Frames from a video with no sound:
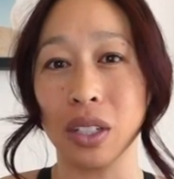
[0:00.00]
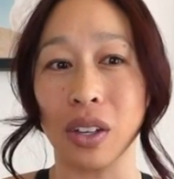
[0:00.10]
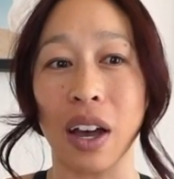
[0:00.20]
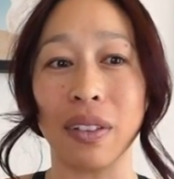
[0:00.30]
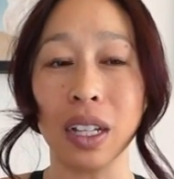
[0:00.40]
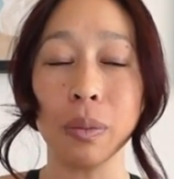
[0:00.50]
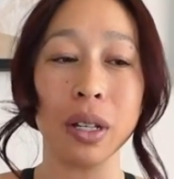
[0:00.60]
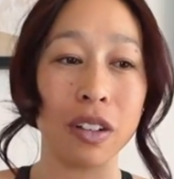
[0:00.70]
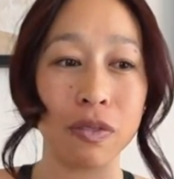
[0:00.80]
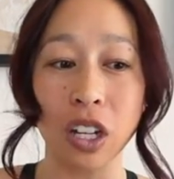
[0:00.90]
to have a little
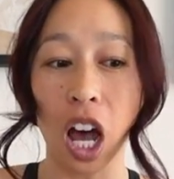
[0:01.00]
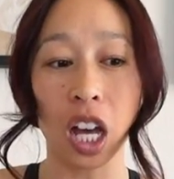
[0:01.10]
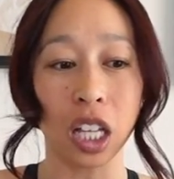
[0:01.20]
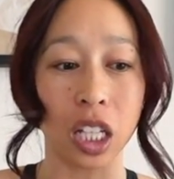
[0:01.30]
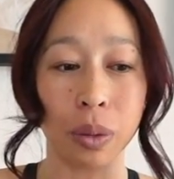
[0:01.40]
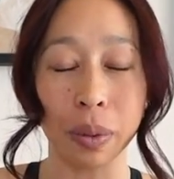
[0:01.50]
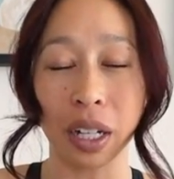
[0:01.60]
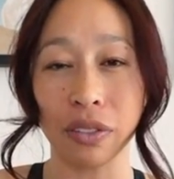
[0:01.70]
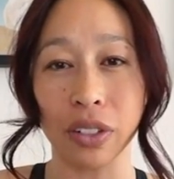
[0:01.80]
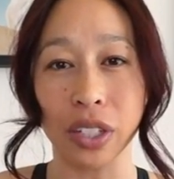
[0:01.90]
bit of talk, a little bit
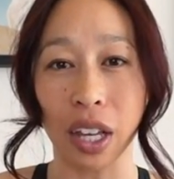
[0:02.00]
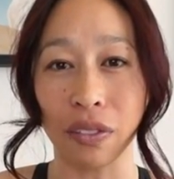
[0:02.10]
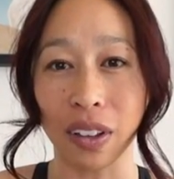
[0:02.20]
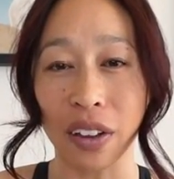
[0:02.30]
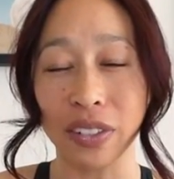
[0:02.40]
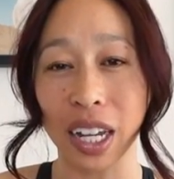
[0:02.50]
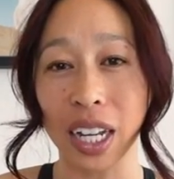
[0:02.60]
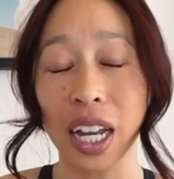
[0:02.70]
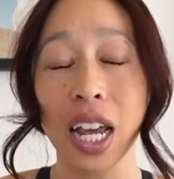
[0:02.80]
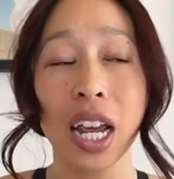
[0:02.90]
of yourself left
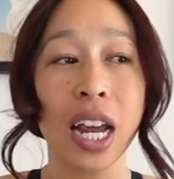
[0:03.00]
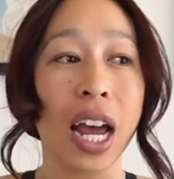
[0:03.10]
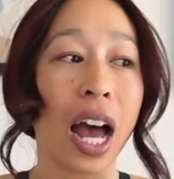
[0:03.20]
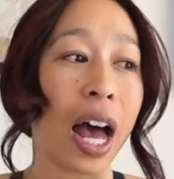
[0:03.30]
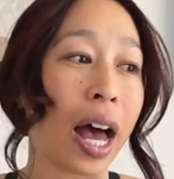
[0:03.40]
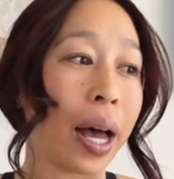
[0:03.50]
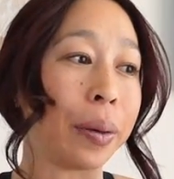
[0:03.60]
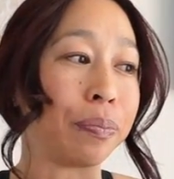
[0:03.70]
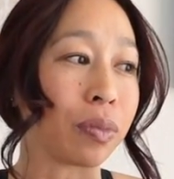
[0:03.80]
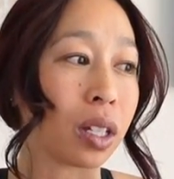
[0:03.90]
in.
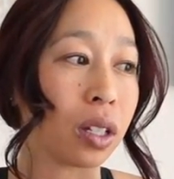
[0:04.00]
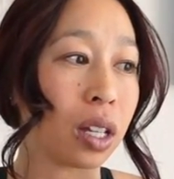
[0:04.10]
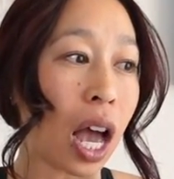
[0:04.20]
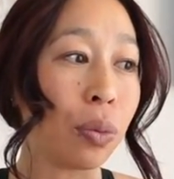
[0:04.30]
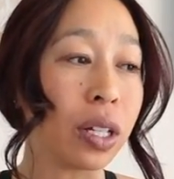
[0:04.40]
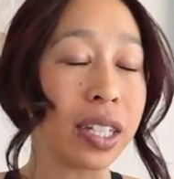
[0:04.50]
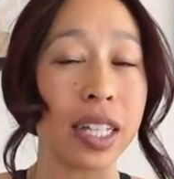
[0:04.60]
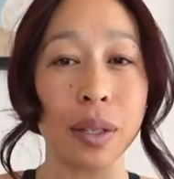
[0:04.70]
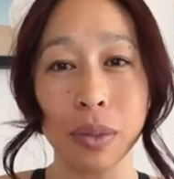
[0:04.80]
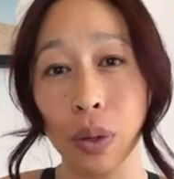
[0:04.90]
I will say
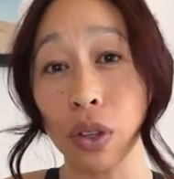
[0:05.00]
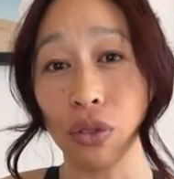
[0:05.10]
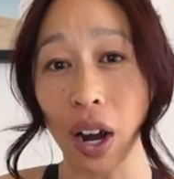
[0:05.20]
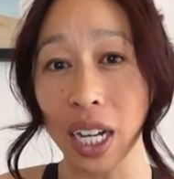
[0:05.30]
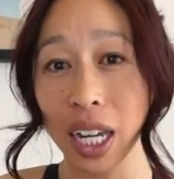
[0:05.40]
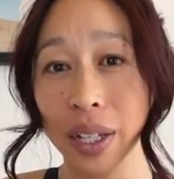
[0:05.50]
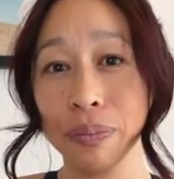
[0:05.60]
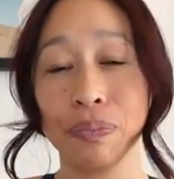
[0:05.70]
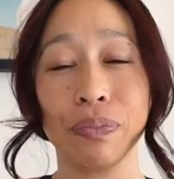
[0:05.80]
something with running.